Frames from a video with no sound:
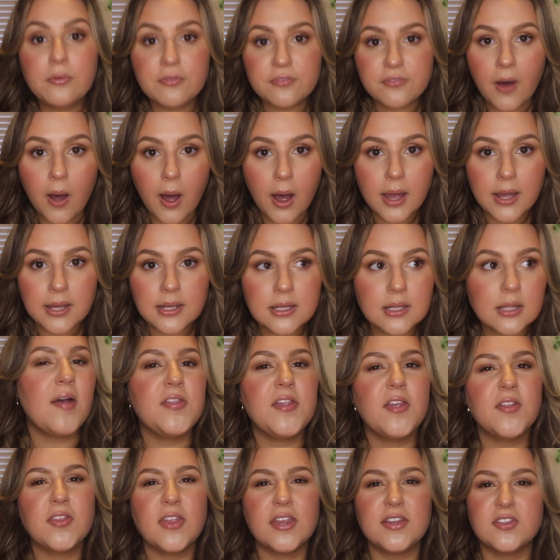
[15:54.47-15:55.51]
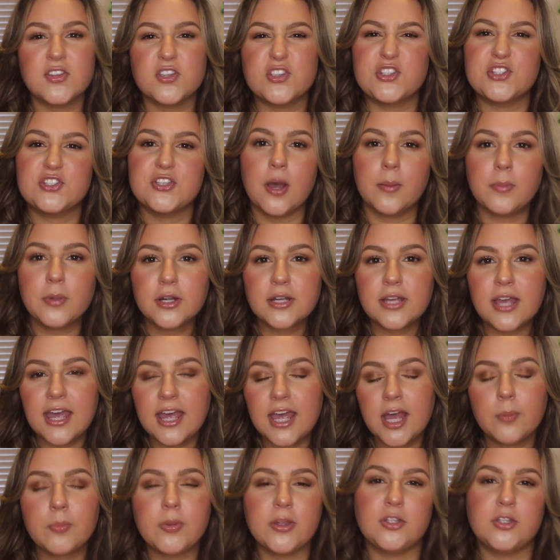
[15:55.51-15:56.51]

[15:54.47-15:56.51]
fun, and then like the summer camp,